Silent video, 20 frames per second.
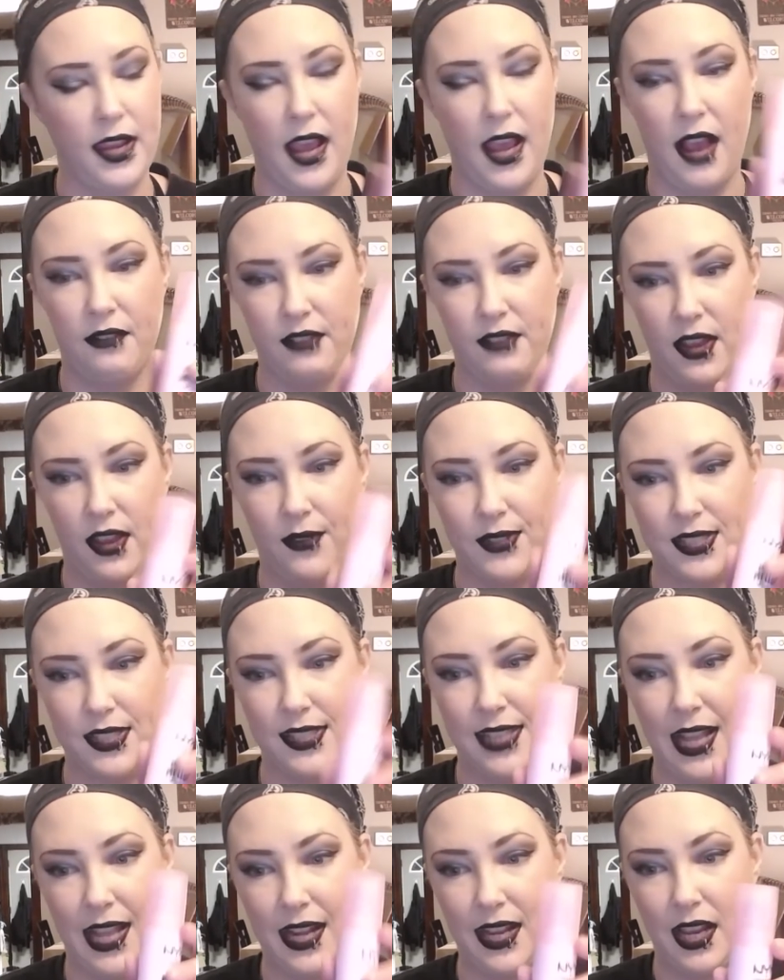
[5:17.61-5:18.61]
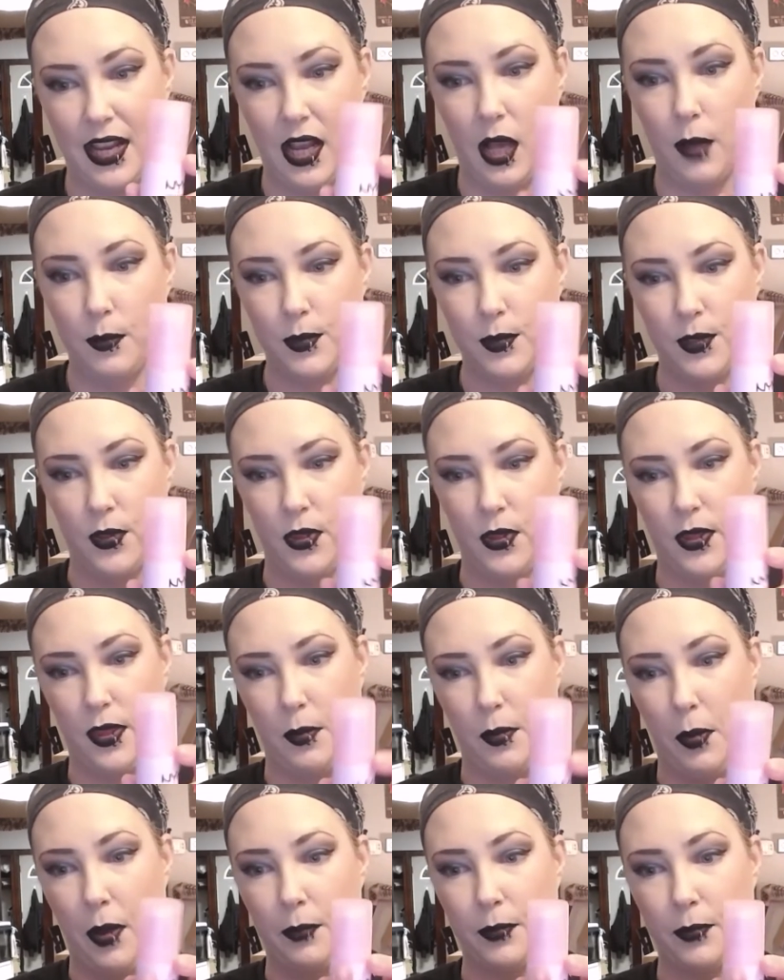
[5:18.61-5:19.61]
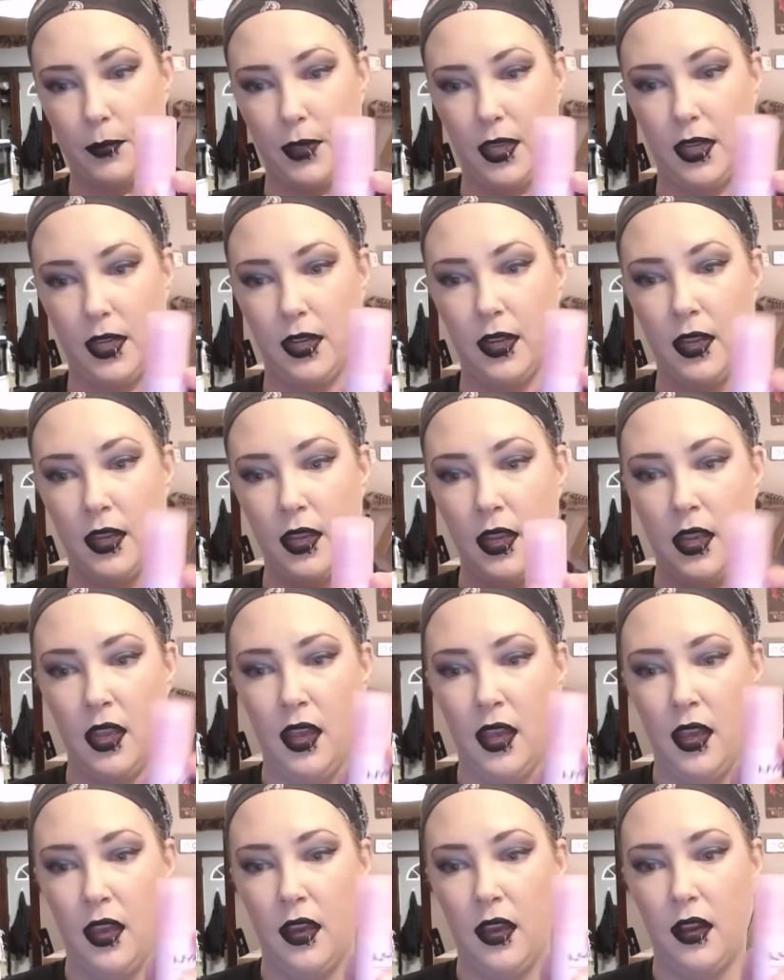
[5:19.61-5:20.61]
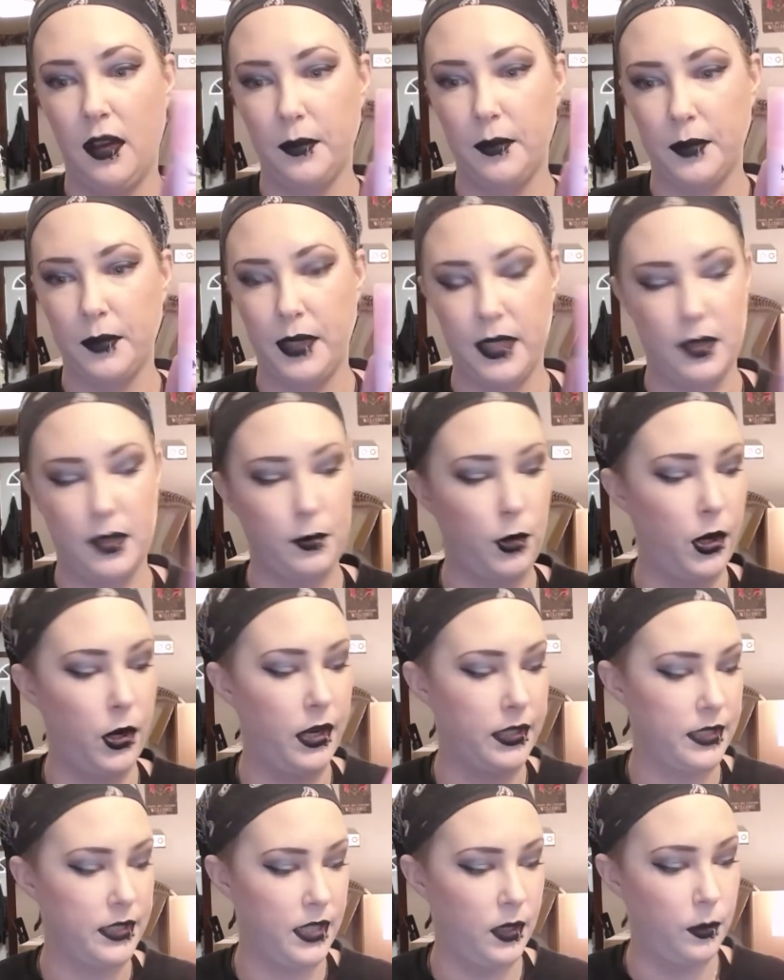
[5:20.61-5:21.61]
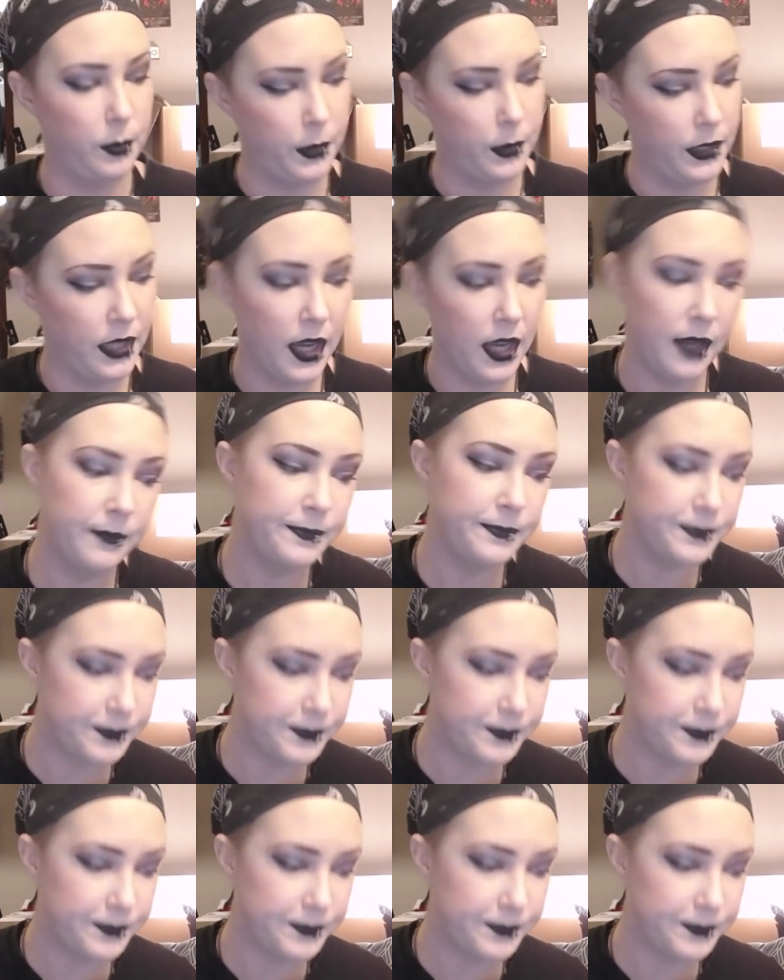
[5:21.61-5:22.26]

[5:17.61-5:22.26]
I have to have it standing up so that the pump can get the product out. But yeah,